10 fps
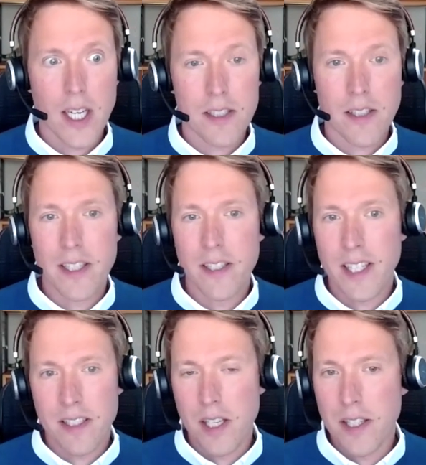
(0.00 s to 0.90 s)
So
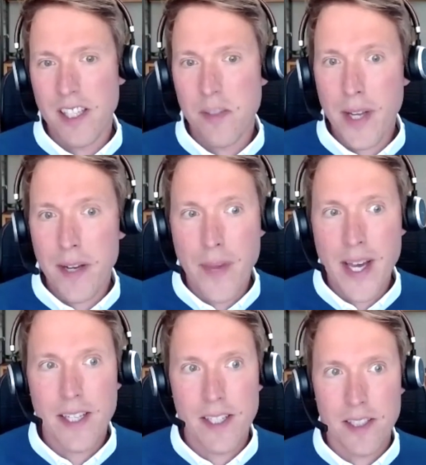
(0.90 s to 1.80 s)
there's a big
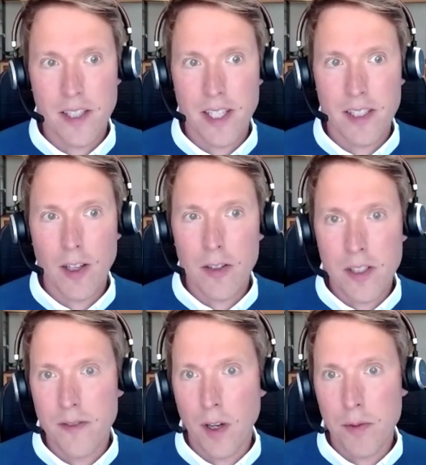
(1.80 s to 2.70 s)
mix, and so there's
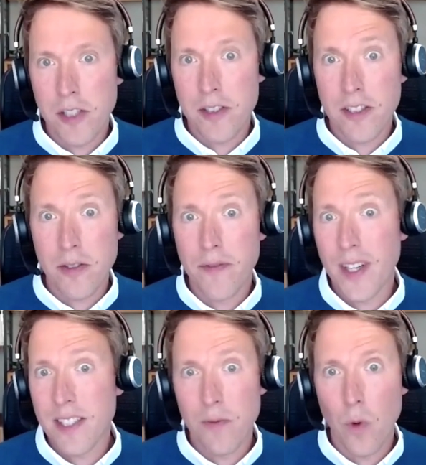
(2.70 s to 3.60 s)
lots of opportunities to
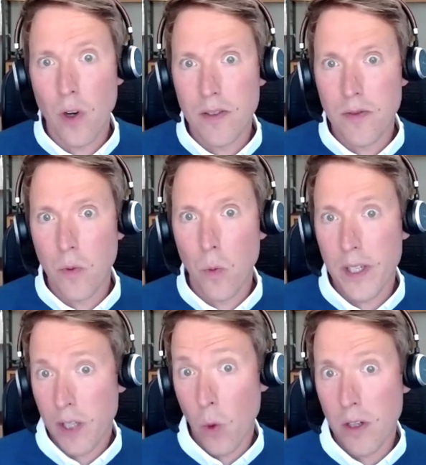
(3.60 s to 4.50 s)
invest in what
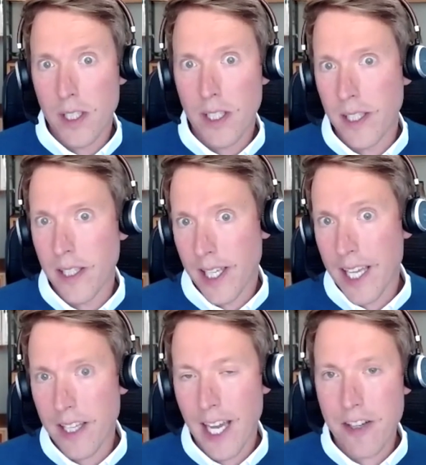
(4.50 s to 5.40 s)
you want and
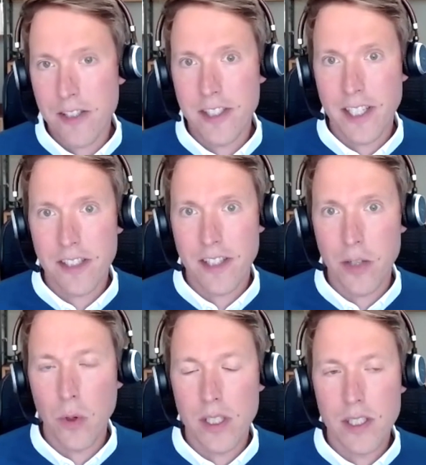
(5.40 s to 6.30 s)
get the characteristics that
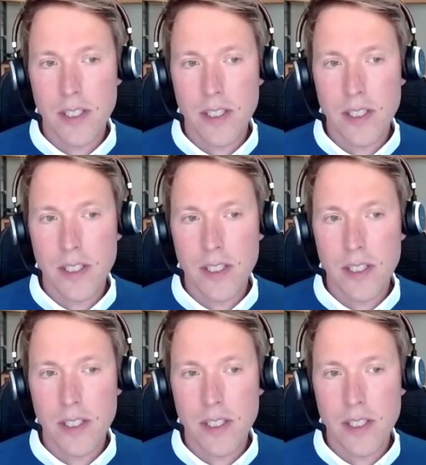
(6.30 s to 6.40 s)
you want.